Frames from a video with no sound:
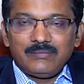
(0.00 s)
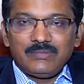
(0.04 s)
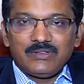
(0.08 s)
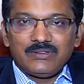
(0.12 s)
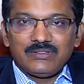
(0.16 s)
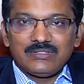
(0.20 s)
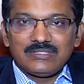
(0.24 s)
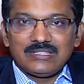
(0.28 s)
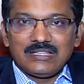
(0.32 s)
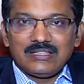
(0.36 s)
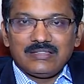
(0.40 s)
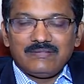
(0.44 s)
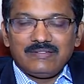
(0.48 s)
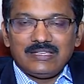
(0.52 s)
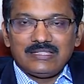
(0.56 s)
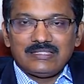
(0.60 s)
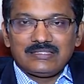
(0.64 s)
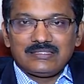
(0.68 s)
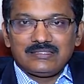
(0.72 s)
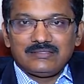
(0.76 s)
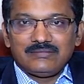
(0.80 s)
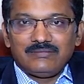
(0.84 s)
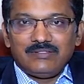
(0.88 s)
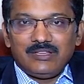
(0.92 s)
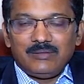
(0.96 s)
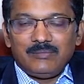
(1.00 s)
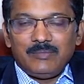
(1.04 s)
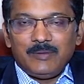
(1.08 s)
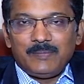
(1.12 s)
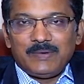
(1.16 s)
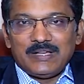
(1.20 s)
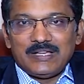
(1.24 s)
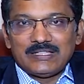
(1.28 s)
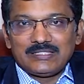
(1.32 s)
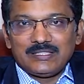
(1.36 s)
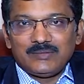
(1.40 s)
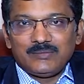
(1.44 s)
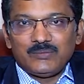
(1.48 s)
because otherwise we will be
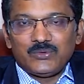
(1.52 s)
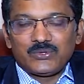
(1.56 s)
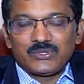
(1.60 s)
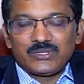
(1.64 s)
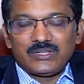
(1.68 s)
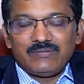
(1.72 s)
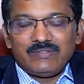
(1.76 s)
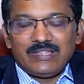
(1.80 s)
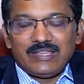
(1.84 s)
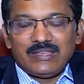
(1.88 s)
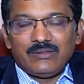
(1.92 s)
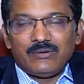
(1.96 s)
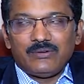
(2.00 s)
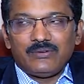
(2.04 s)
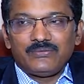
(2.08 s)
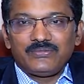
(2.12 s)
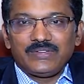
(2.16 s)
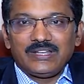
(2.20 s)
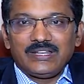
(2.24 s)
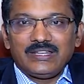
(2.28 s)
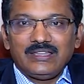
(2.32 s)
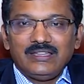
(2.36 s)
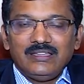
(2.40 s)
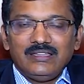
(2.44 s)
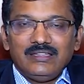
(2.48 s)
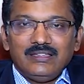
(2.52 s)
passing motion very often.